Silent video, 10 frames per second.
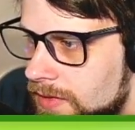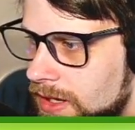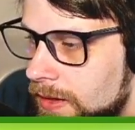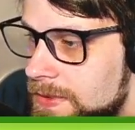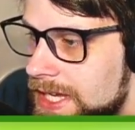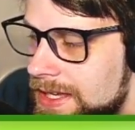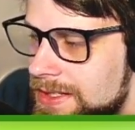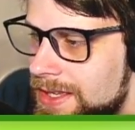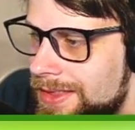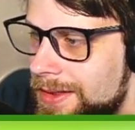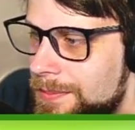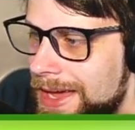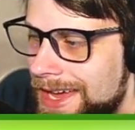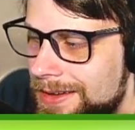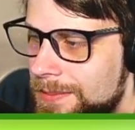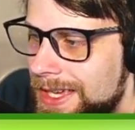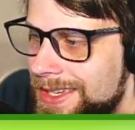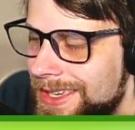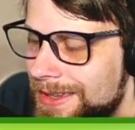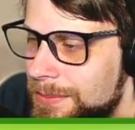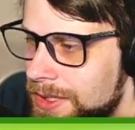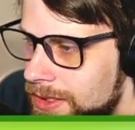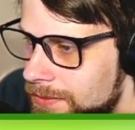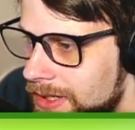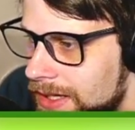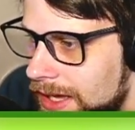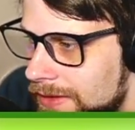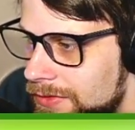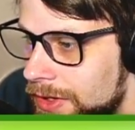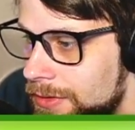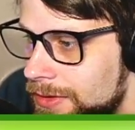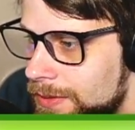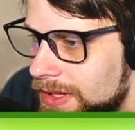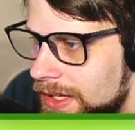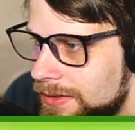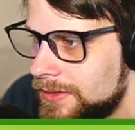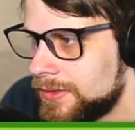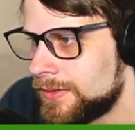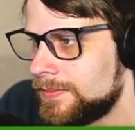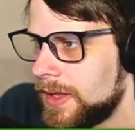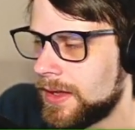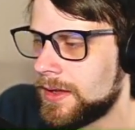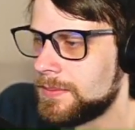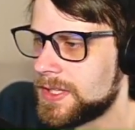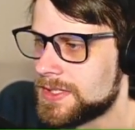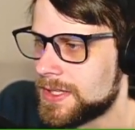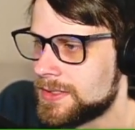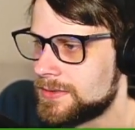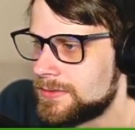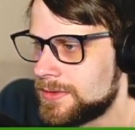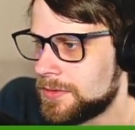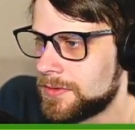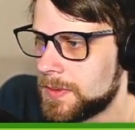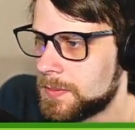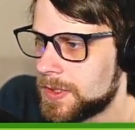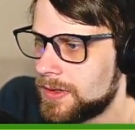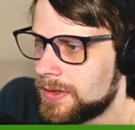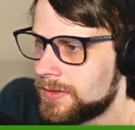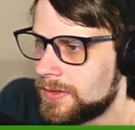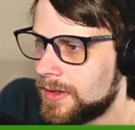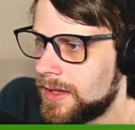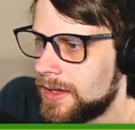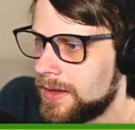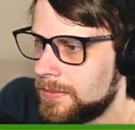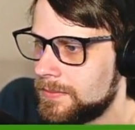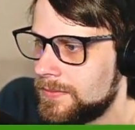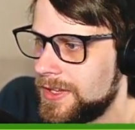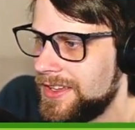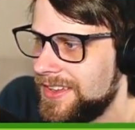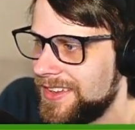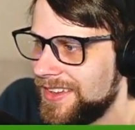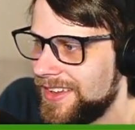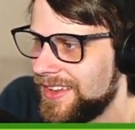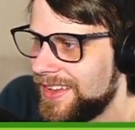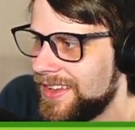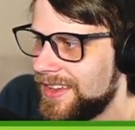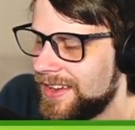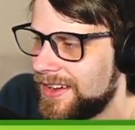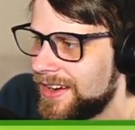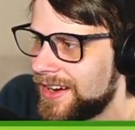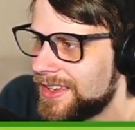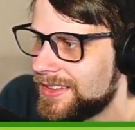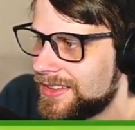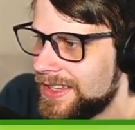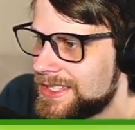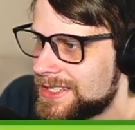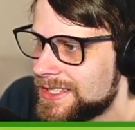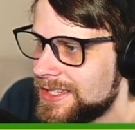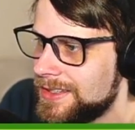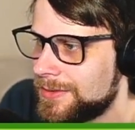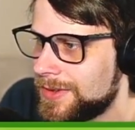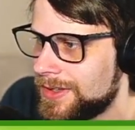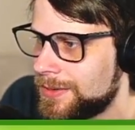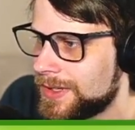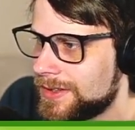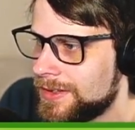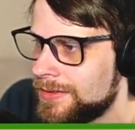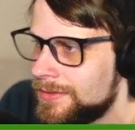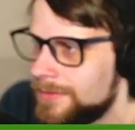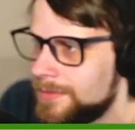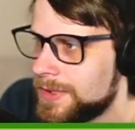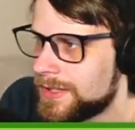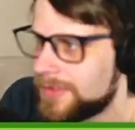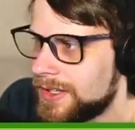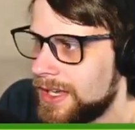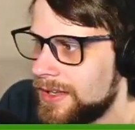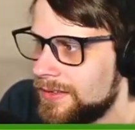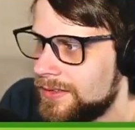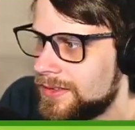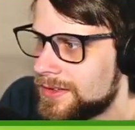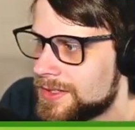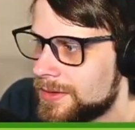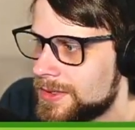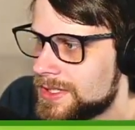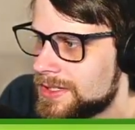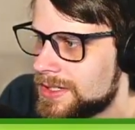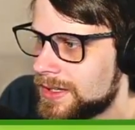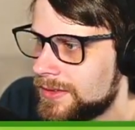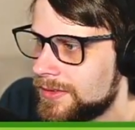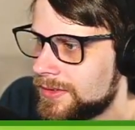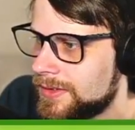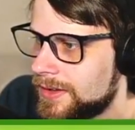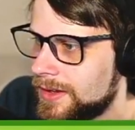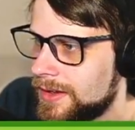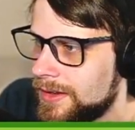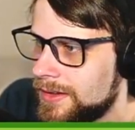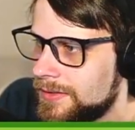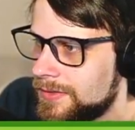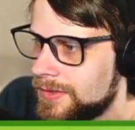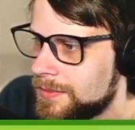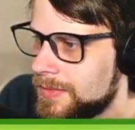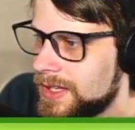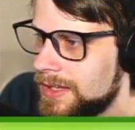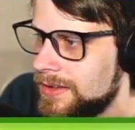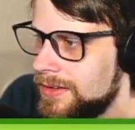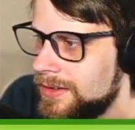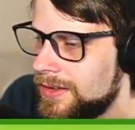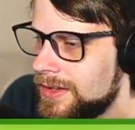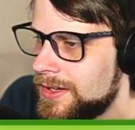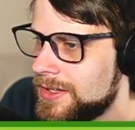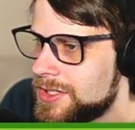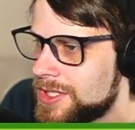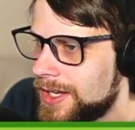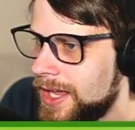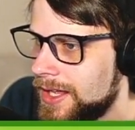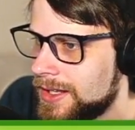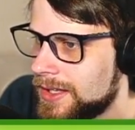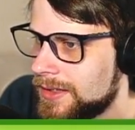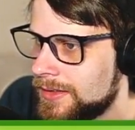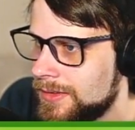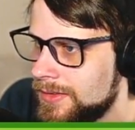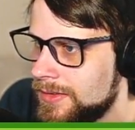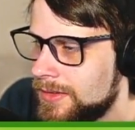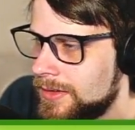Obtained the Magma Emblem. Have no clue that is, because I don't remember things. All right, let's see really quickly, because again, there's always a chance of some hidden shenanigans.